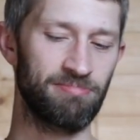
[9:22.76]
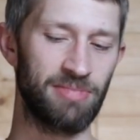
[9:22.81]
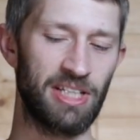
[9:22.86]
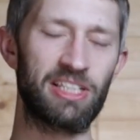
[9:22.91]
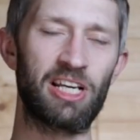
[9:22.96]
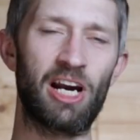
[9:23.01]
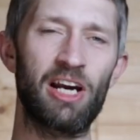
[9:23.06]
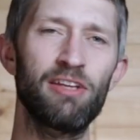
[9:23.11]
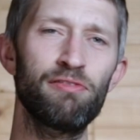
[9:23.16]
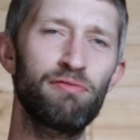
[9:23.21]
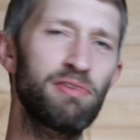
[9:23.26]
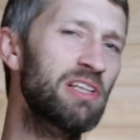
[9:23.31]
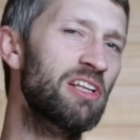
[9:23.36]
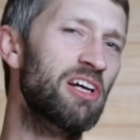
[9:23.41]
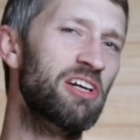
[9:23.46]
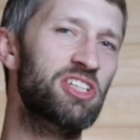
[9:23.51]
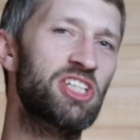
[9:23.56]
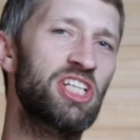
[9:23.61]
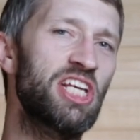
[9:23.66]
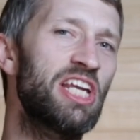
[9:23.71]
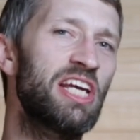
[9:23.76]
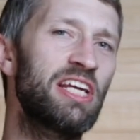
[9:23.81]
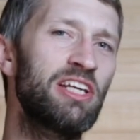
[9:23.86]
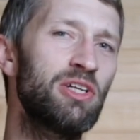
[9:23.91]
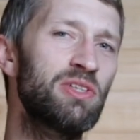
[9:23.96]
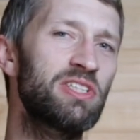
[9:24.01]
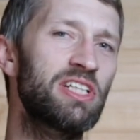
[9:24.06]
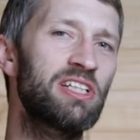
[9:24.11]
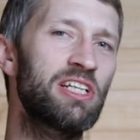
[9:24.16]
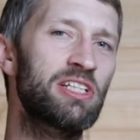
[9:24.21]
it kind of feels like cheating
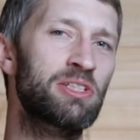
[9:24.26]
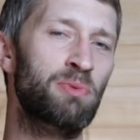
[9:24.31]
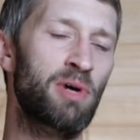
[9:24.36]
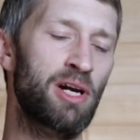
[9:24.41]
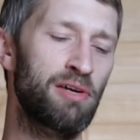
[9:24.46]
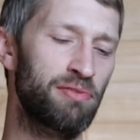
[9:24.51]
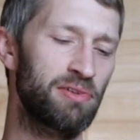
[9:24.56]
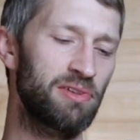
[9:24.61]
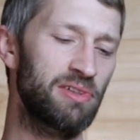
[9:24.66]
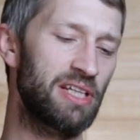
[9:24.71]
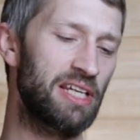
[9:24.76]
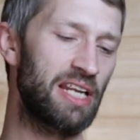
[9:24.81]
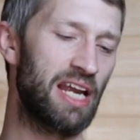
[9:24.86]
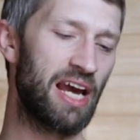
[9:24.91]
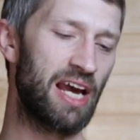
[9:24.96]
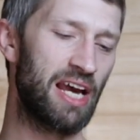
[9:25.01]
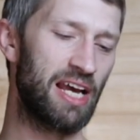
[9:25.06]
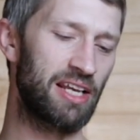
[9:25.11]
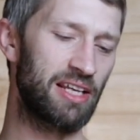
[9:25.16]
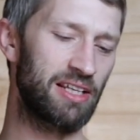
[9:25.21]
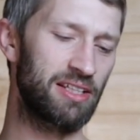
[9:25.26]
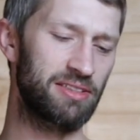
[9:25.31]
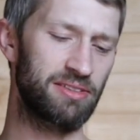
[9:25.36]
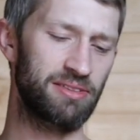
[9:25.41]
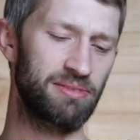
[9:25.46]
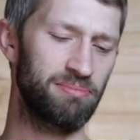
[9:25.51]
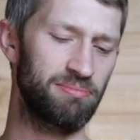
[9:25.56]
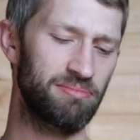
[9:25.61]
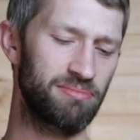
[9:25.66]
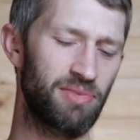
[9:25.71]
using this rifle. It
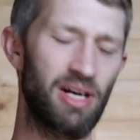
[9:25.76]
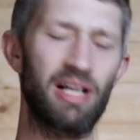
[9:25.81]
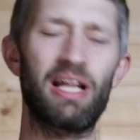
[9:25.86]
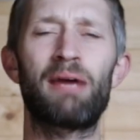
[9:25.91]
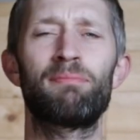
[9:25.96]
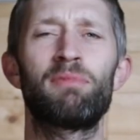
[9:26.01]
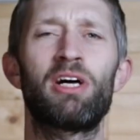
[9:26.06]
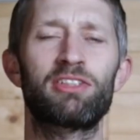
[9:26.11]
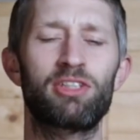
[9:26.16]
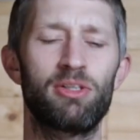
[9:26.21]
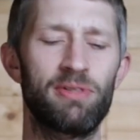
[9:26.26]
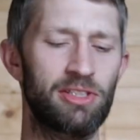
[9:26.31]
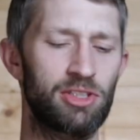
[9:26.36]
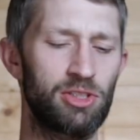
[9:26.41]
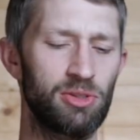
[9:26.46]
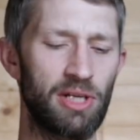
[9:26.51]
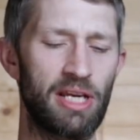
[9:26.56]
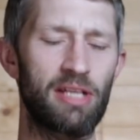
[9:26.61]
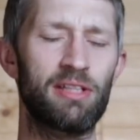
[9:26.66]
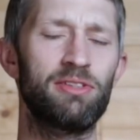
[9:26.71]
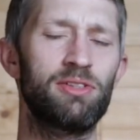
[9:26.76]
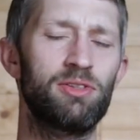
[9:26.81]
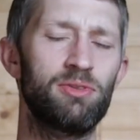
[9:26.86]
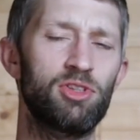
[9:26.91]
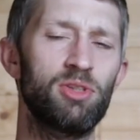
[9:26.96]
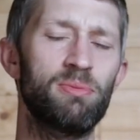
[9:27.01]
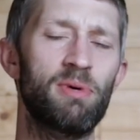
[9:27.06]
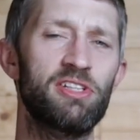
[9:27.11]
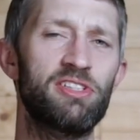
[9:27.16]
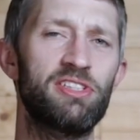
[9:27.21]
has, well, I'm not going to in
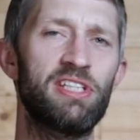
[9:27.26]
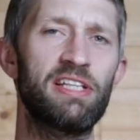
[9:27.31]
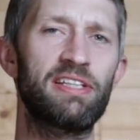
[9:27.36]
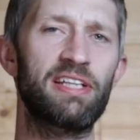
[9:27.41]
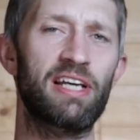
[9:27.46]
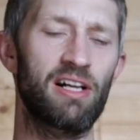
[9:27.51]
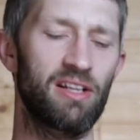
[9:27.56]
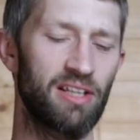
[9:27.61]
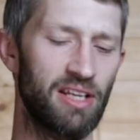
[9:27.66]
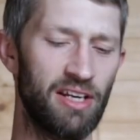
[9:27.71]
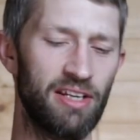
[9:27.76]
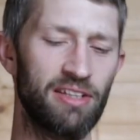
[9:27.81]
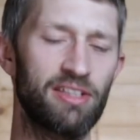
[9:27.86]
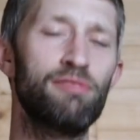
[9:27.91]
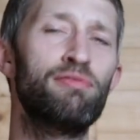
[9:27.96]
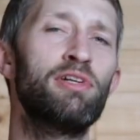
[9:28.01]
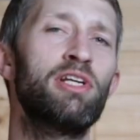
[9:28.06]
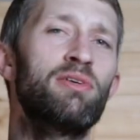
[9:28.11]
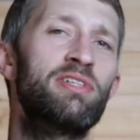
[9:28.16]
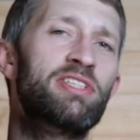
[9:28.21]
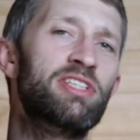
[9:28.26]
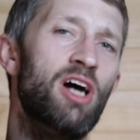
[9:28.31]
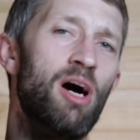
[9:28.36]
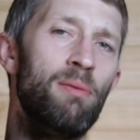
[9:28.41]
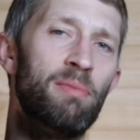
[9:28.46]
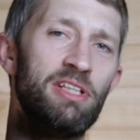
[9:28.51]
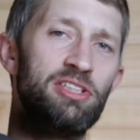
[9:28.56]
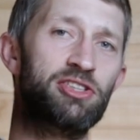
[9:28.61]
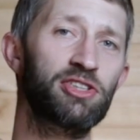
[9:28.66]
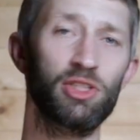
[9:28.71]
too much detail. The video is
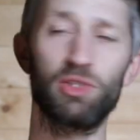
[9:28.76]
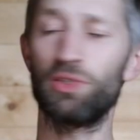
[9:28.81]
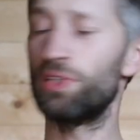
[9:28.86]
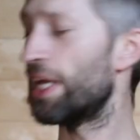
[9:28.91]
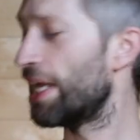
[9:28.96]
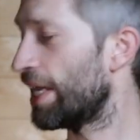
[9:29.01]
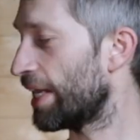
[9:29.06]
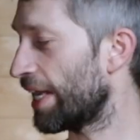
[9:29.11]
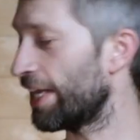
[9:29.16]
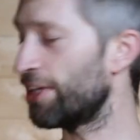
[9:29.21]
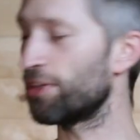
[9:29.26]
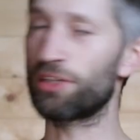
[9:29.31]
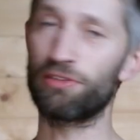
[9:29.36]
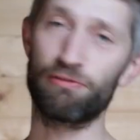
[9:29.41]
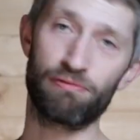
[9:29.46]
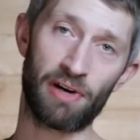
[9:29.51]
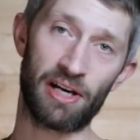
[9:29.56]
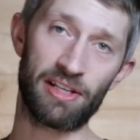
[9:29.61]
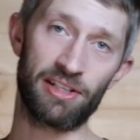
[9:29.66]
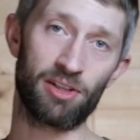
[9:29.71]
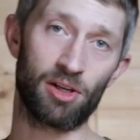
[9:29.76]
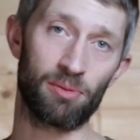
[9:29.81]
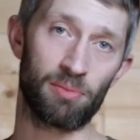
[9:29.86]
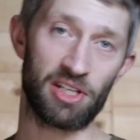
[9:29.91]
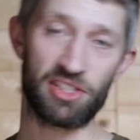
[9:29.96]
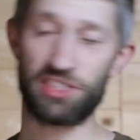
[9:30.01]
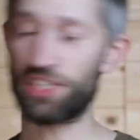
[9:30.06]
coming soon and you can find it on my